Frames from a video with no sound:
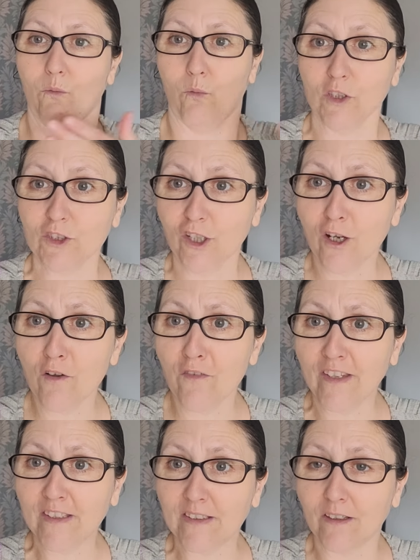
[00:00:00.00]
What's your
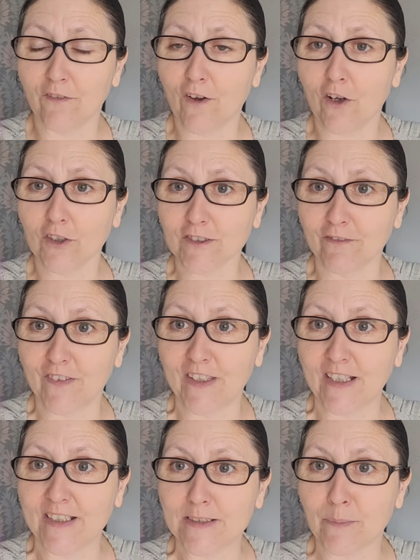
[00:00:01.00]
thing, thoughts and
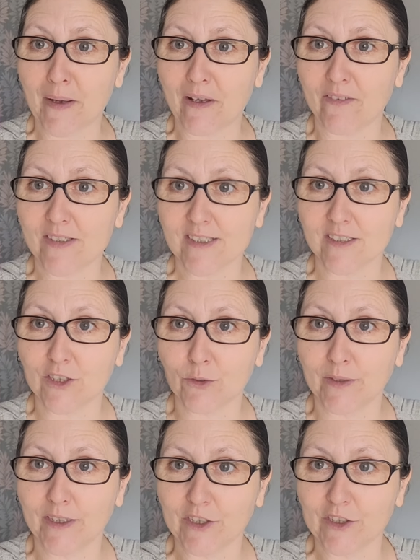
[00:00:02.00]
feelings about this
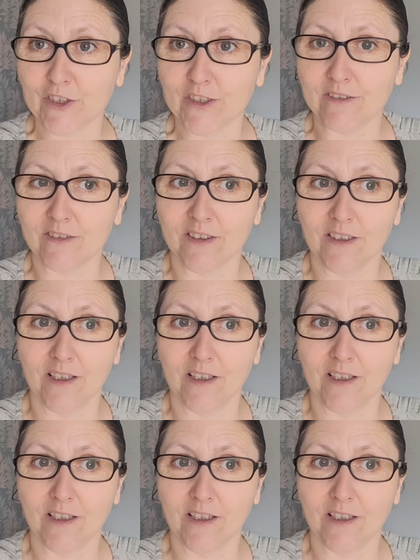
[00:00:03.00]
situation?